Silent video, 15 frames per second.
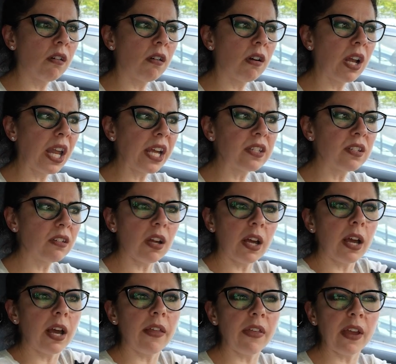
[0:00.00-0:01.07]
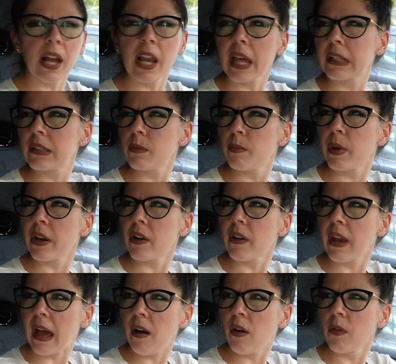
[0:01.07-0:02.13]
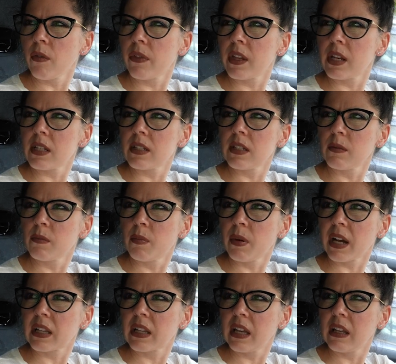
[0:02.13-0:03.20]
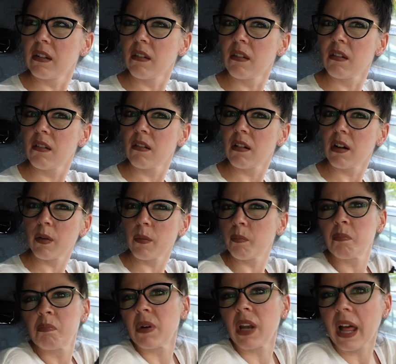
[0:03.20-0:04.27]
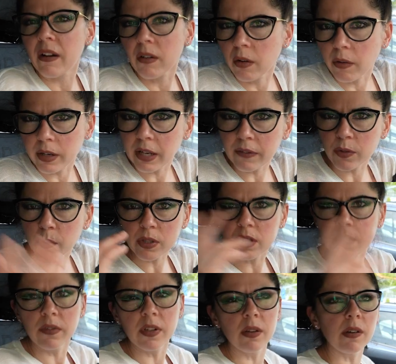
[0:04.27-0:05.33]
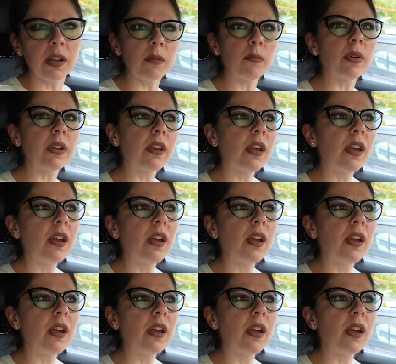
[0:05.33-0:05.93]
I liked it. I think I liked it better now than I did back then. But I don't know. I'd have to watch the video again. But